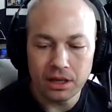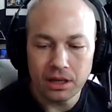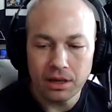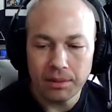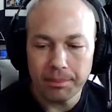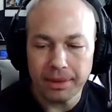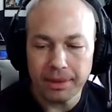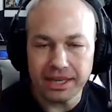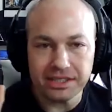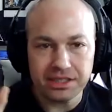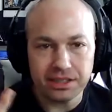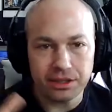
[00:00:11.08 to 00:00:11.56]

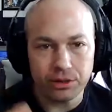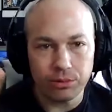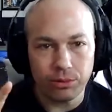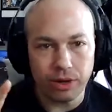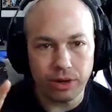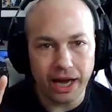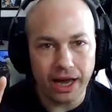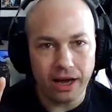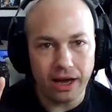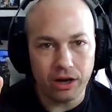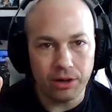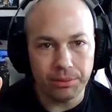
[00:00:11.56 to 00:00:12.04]
Basically,
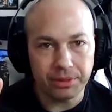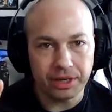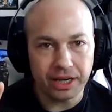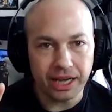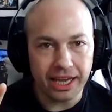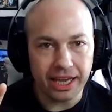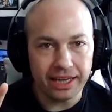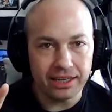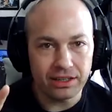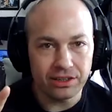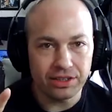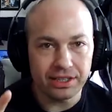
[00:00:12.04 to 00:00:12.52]
how I'm going to
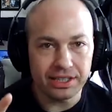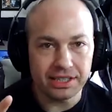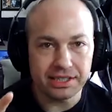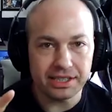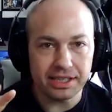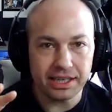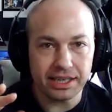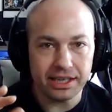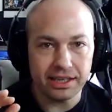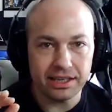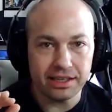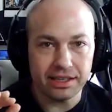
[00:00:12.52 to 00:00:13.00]
handle this
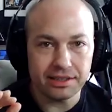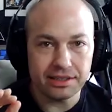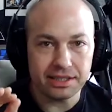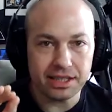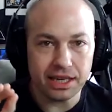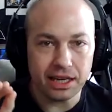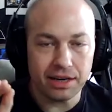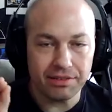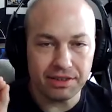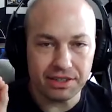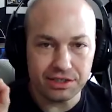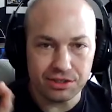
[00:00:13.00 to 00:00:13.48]
is
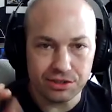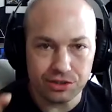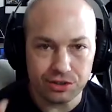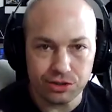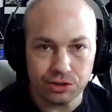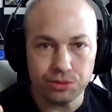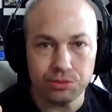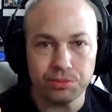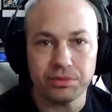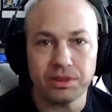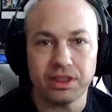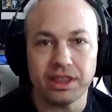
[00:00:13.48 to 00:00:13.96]
kind of
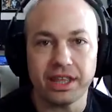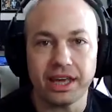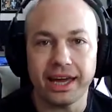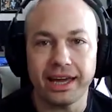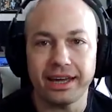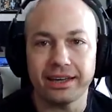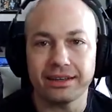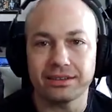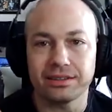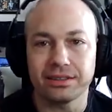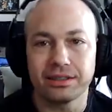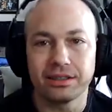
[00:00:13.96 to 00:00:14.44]
assume
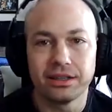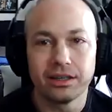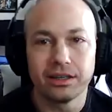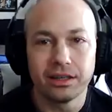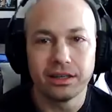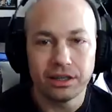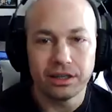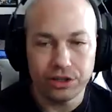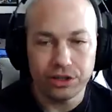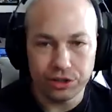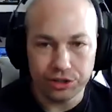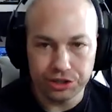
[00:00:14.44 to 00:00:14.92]
that
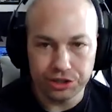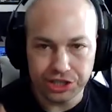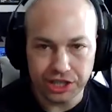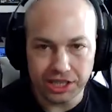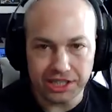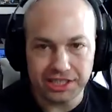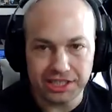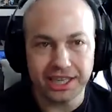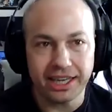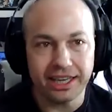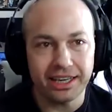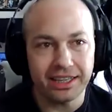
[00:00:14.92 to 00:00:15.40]
you're
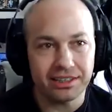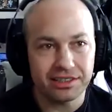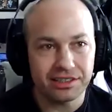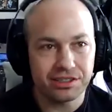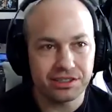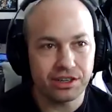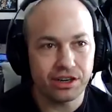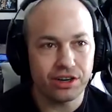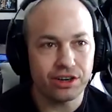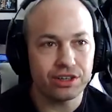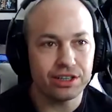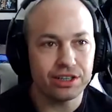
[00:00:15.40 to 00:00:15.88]
just getting
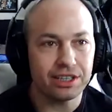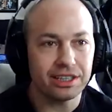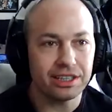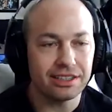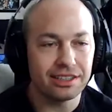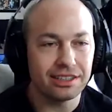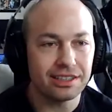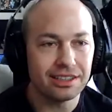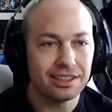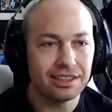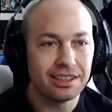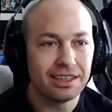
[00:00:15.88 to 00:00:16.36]

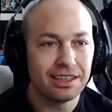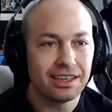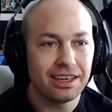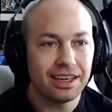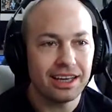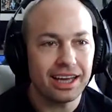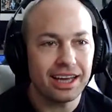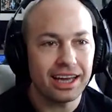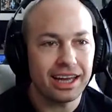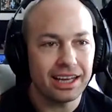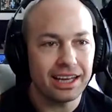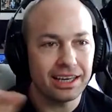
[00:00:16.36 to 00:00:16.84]
started
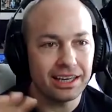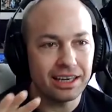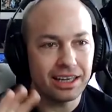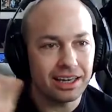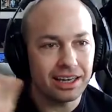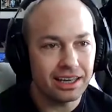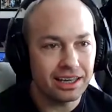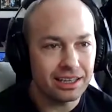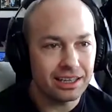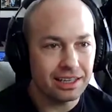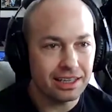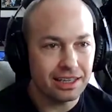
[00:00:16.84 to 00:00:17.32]
and
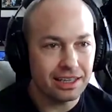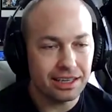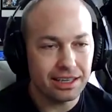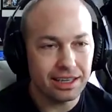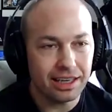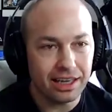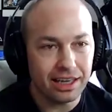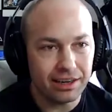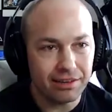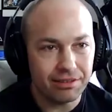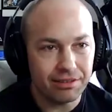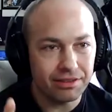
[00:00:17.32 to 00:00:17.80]

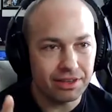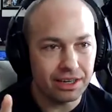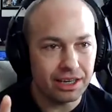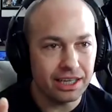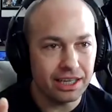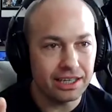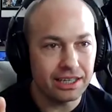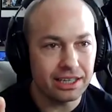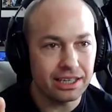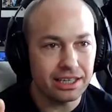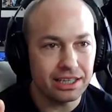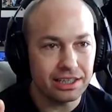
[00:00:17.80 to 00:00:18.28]
kind
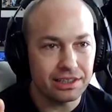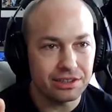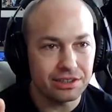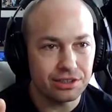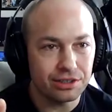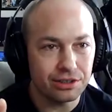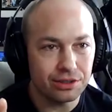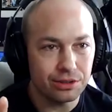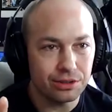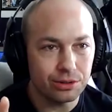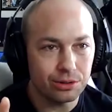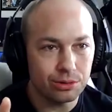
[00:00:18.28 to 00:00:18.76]
of need
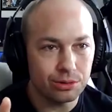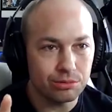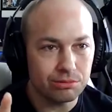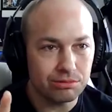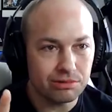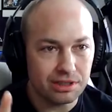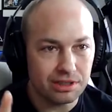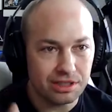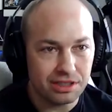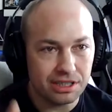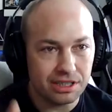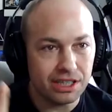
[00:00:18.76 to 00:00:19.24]
to
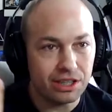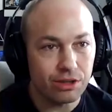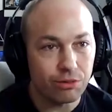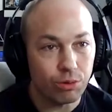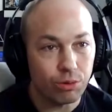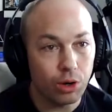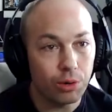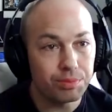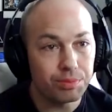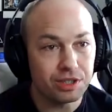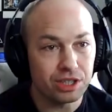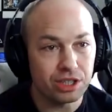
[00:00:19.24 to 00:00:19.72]
see the
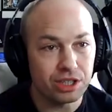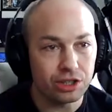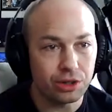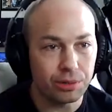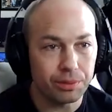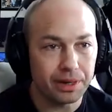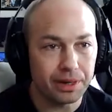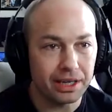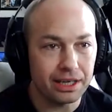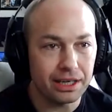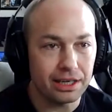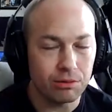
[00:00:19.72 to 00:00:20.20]
ropes a little
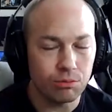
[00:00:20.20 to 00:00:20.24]
bit.